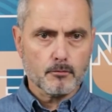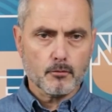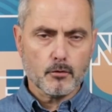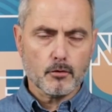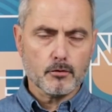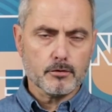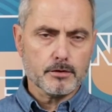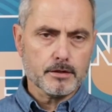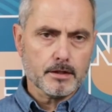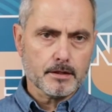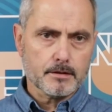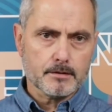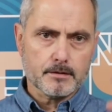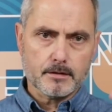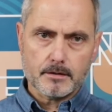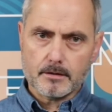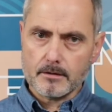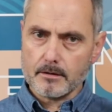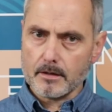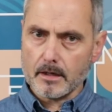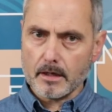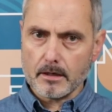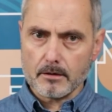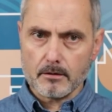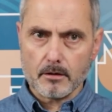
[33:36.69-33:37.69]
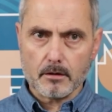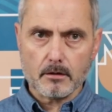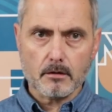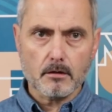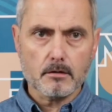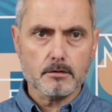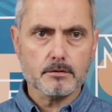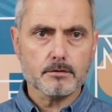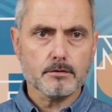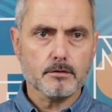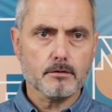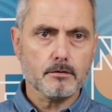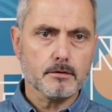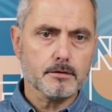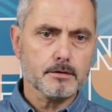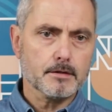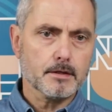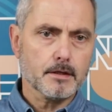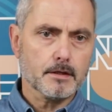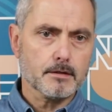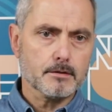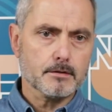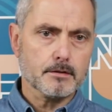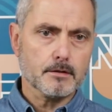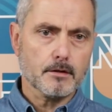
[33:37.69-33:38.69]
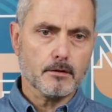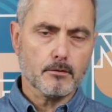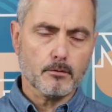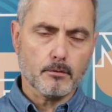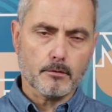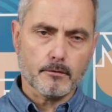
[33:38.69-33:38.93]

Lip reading: projects in the agricultural sector,